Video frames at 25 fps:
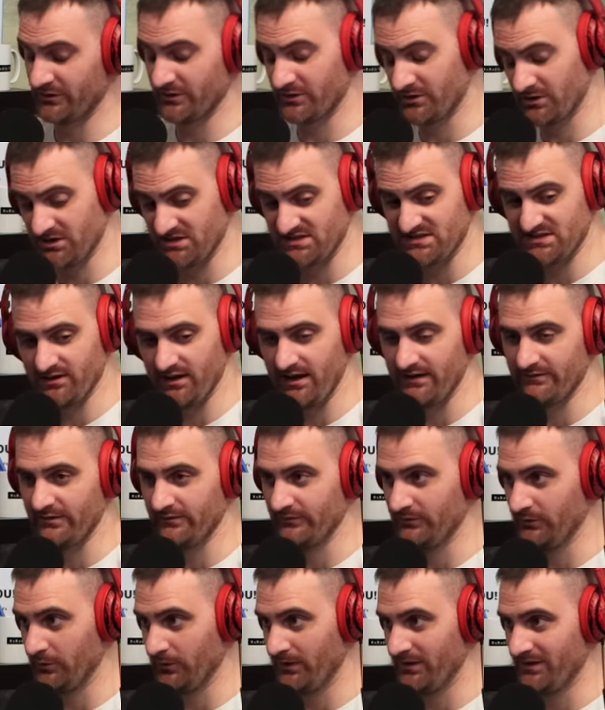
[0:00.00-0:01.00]
You're gonna still have
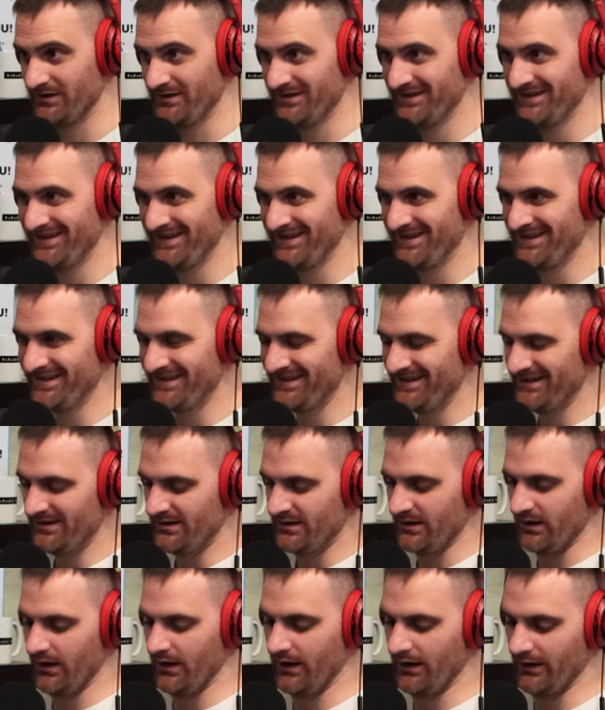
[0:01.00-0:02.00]
insulin. Oh, I,
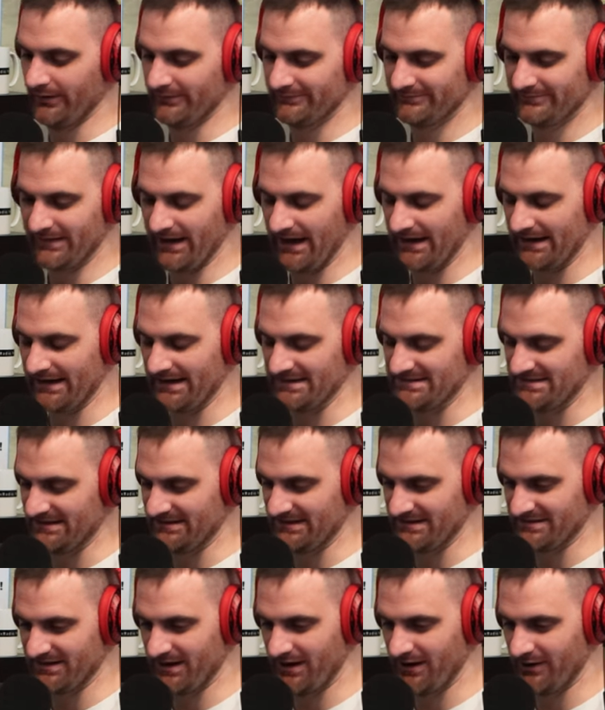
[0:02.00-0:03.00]
have got uh, this. I, I gotta take
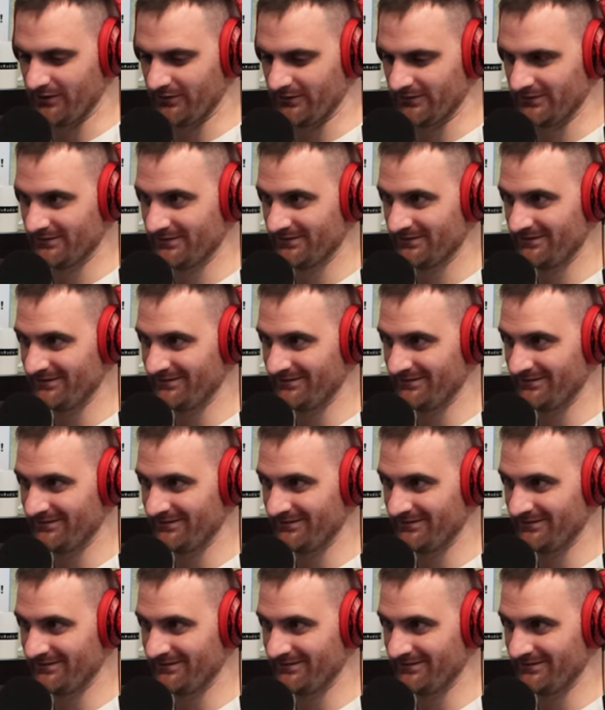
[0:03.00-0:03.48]
this iron.